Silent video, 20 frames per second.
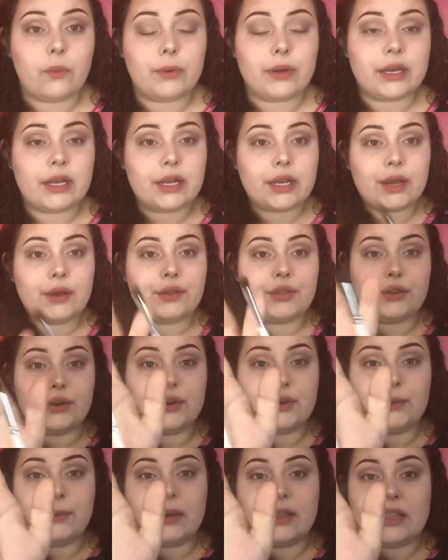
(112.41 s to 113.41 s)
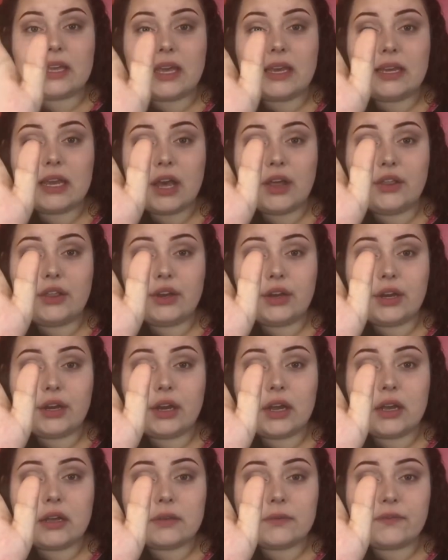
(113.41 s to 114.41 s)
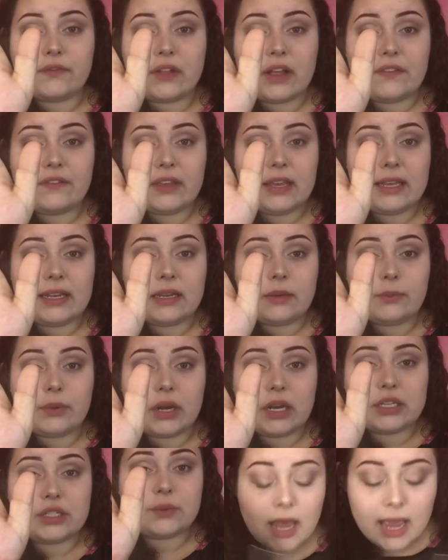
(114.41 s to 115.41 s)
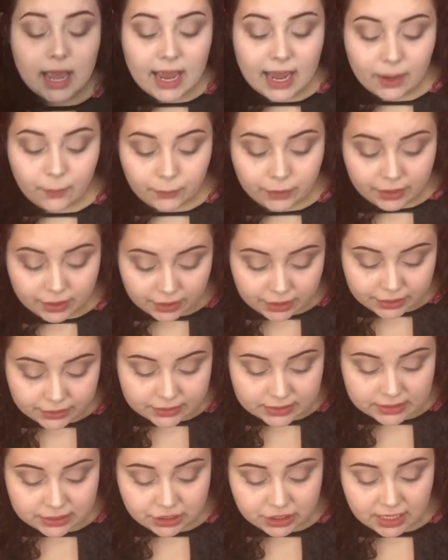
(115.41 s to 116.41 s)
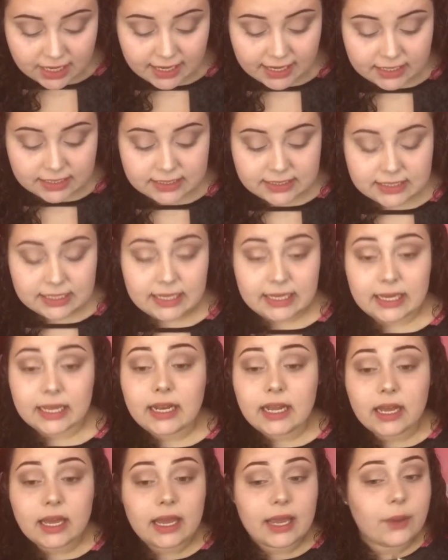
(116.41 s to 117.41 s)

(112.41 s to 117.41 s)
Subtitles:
we're going to go through with another fluffy ended brush and we're going to use the shade Sienna,